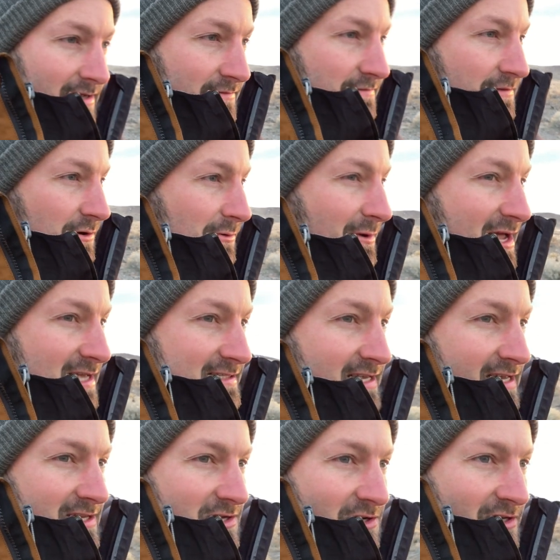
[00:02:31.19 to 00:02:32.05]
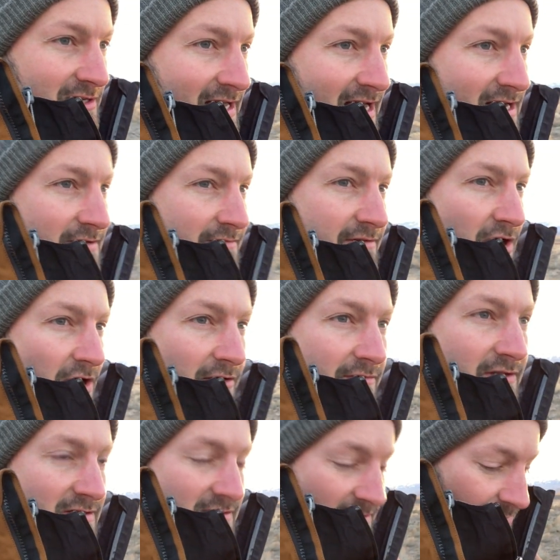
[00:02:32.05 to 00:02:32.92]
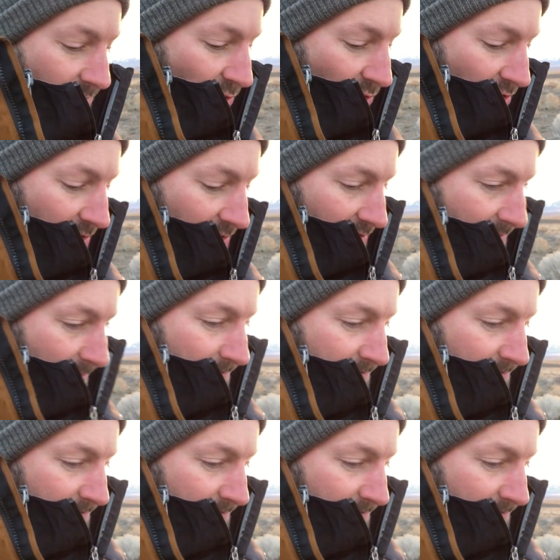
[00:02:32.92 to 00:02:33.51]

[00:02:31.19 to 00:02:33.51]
for ways that you can get involved and support.